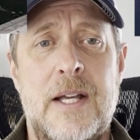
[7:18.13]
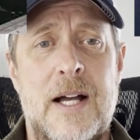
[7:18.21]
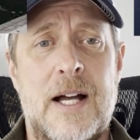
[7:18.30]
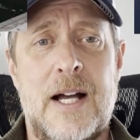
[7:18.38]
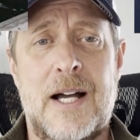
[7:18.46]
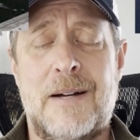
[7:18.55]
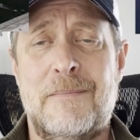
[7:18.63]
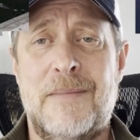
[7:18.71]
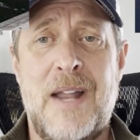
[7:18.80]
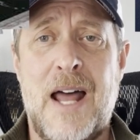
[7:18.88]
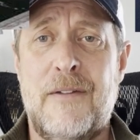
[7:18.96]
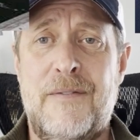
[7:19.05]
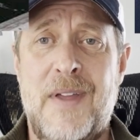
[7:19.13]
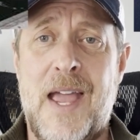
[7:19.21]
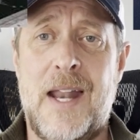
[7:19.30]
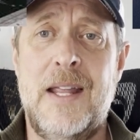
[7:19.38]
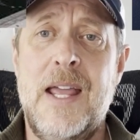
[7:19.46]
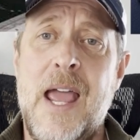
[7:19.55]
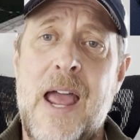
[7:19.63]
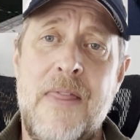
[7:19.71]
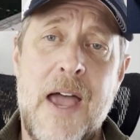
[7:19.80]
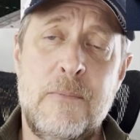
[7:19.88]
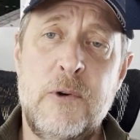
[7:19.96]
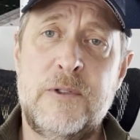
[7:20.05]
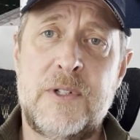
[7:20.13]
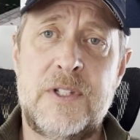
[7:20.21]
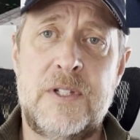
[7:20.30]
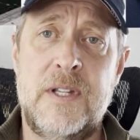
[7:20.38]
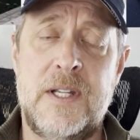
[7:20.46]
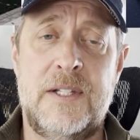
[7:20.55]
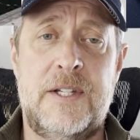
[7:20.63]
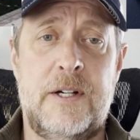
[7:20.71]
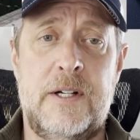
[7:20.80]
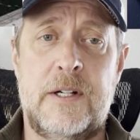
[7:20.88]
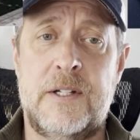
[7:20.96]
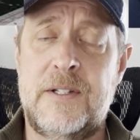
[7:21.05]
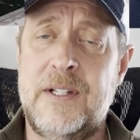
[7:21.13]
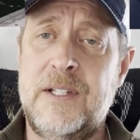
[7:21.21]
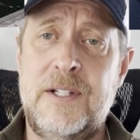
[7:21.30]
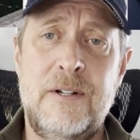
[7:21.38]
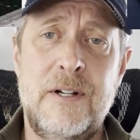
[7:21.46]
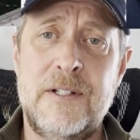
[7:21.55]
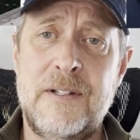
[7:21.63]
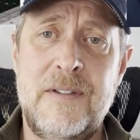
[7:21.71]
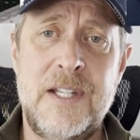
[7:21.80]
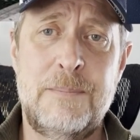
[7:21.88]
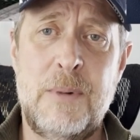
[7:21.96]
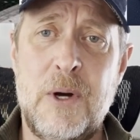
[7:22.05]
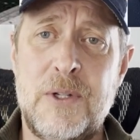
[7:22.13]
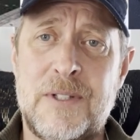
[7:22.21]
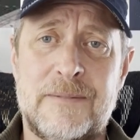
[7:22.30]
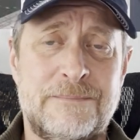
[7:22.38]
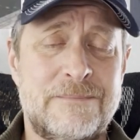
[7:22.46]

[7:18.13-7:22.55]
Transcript: Um, not a fan. And that moves us to the interiors. The interiors of these boats,